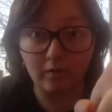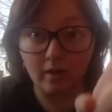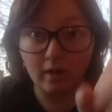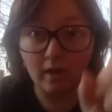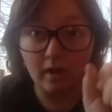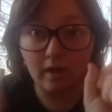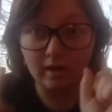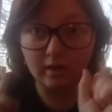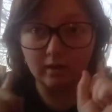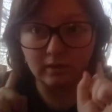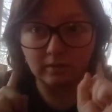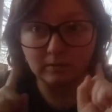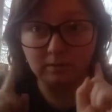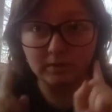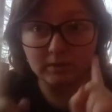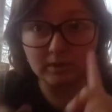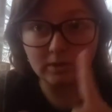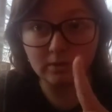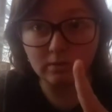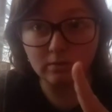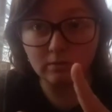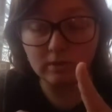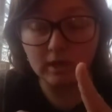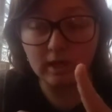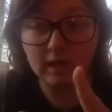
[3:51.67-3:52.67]
And I will see
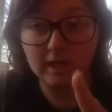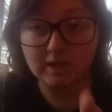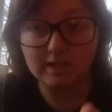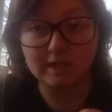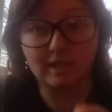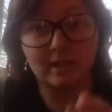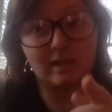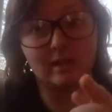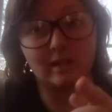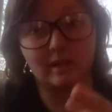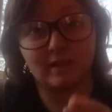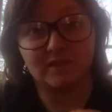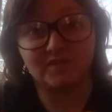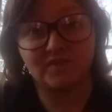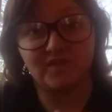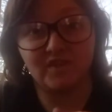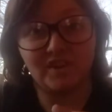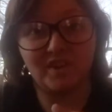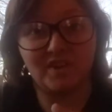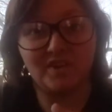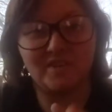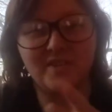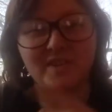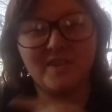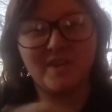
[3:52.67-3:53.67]
you guys in the next
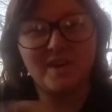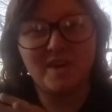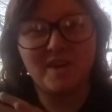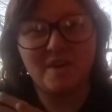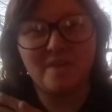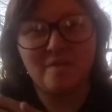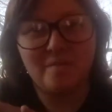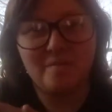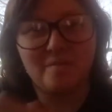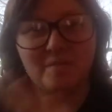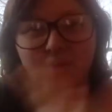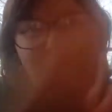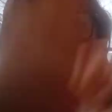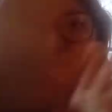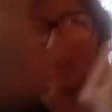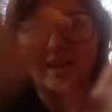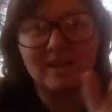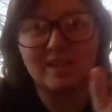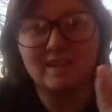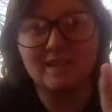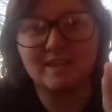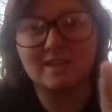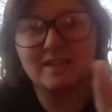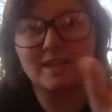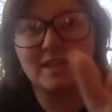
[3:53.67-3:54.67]
video. Bye,
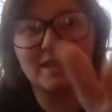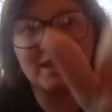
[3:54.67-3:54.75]
guys.